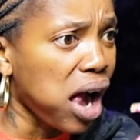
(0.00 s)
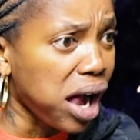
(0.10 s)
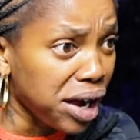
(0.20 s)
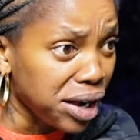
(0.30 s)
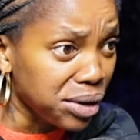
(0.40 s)

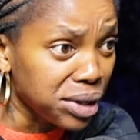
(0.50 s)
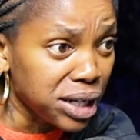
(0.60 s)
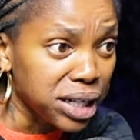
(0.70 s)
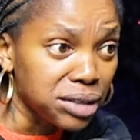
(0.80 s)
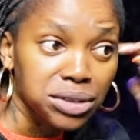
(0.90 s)
eh, well,
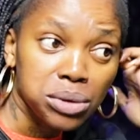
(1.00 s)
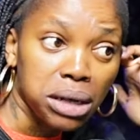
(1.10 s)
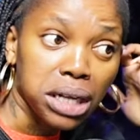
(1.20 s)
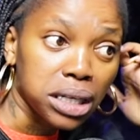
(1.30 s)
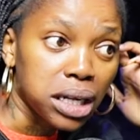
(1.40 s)

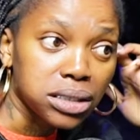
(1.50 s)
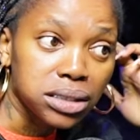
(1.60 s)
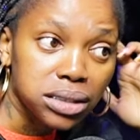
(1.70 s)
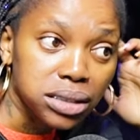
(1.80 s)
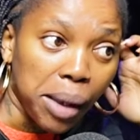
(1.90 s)
everyone that
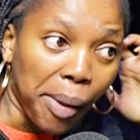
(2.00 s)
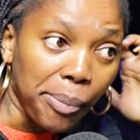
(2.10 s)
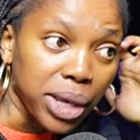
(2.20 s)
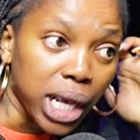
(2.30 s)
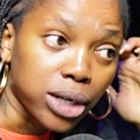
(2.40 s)
does a
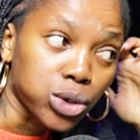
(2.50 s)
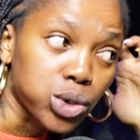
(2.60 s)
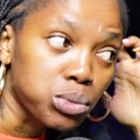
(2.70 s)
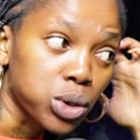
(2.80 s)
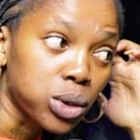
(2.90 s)
piano
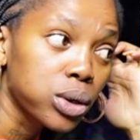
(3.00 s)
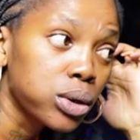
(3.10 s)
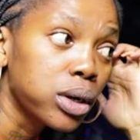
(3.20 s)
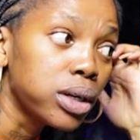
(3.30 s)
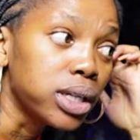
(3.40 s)
small,
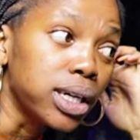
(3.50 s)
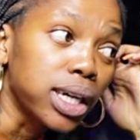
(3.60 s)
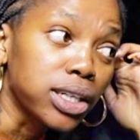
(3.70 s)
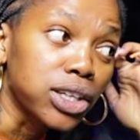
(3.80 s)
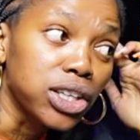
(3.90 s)
they
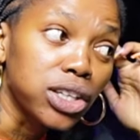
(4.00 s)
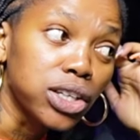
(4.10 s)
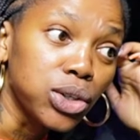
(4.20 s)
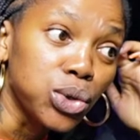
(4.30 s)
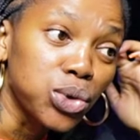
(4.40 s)
get gig
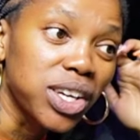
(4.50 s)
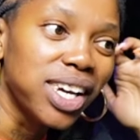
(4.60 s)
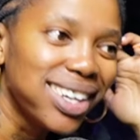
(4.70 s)
in UK.